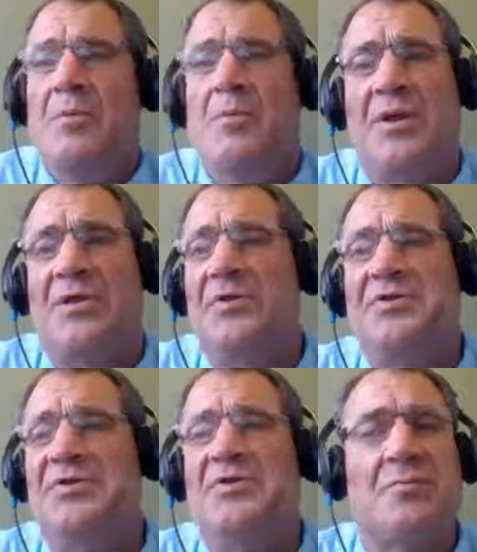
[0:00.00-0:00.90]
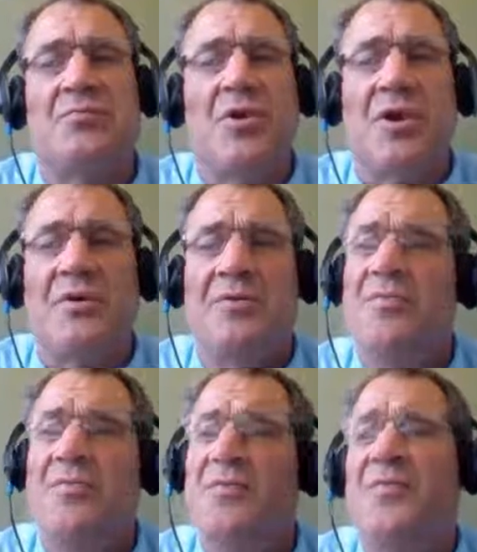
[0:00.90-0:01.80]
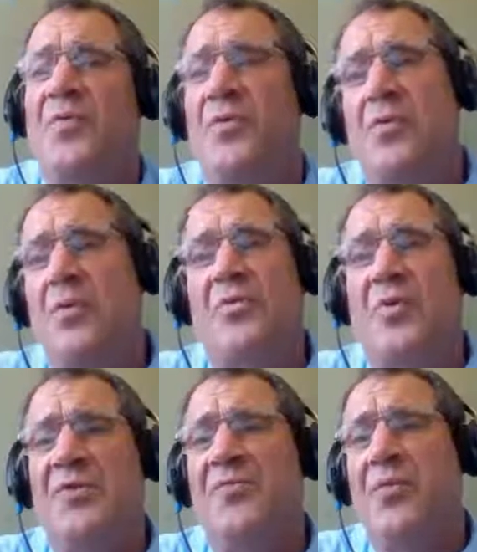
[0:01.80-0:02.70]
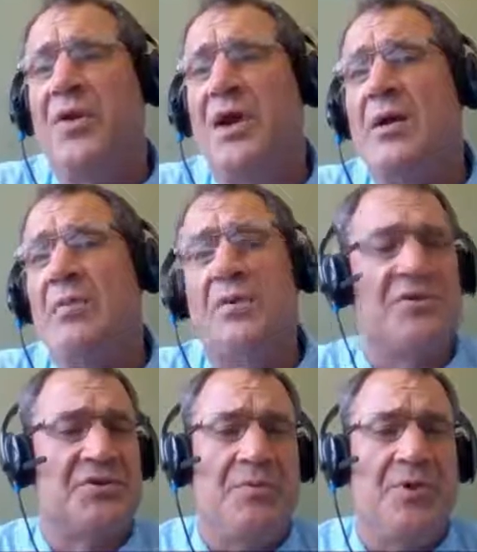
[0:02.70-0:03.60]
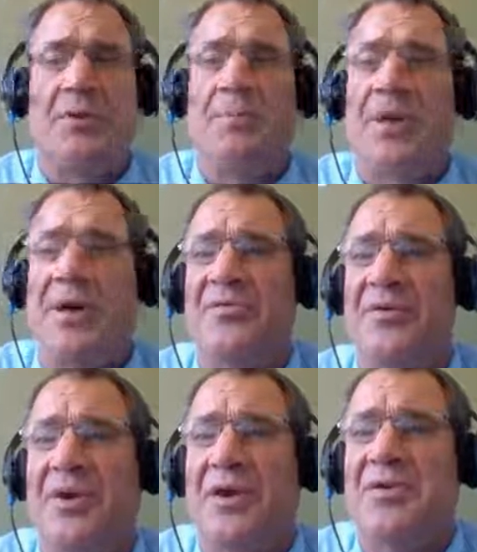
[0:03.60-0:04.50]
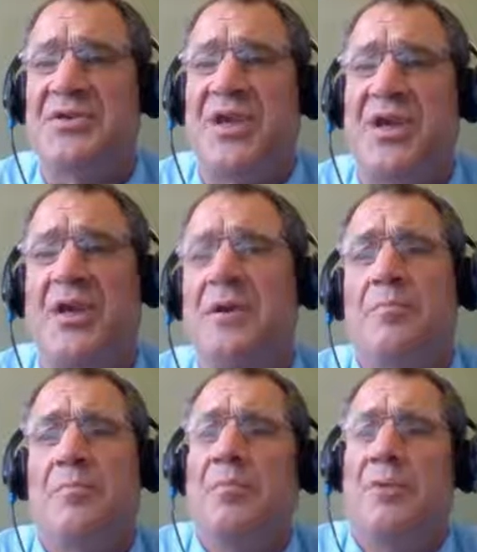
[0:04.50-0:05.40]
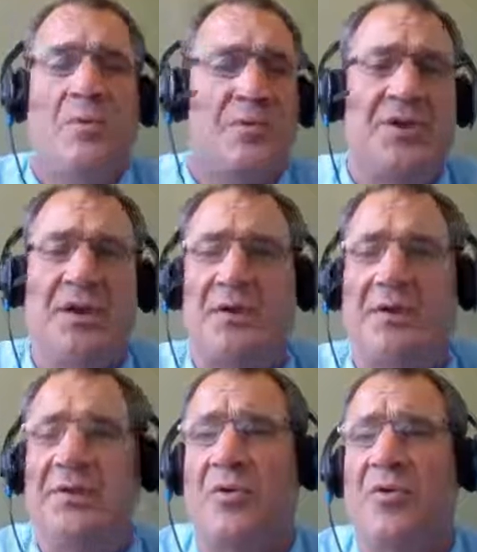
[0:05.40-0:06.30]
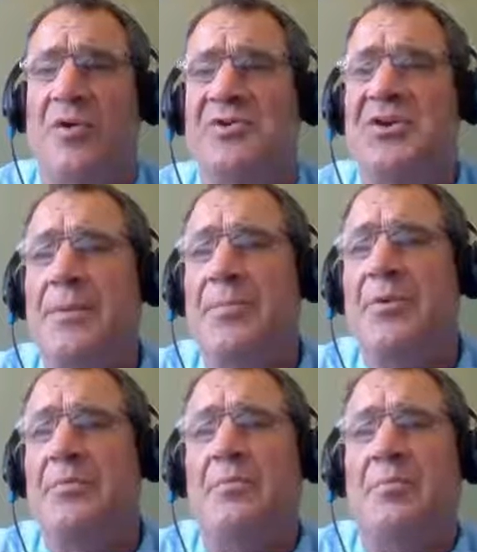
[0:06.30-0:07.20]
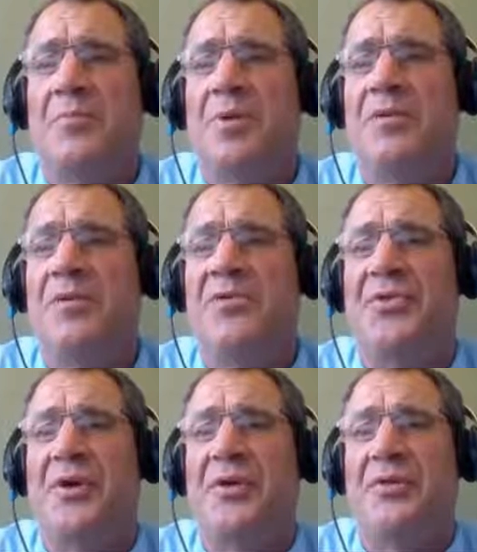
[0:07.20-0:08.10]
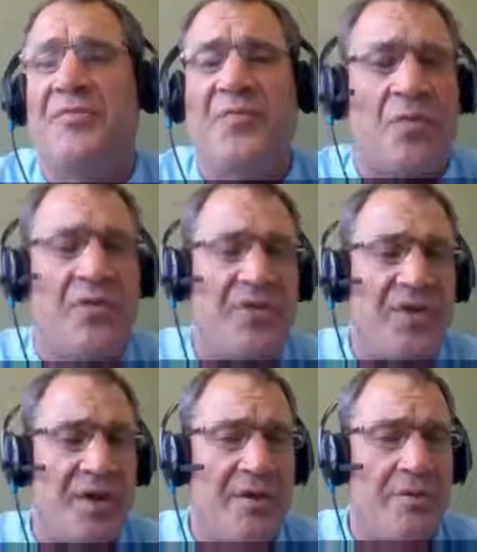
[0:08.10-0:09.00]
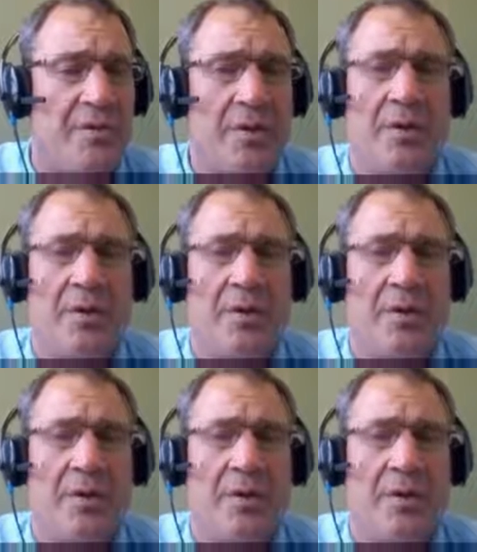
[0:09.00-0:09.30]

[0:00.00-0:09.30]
We'll let the system run for 24 hours. We come back the next day, and we take another oil sample on the fourth day,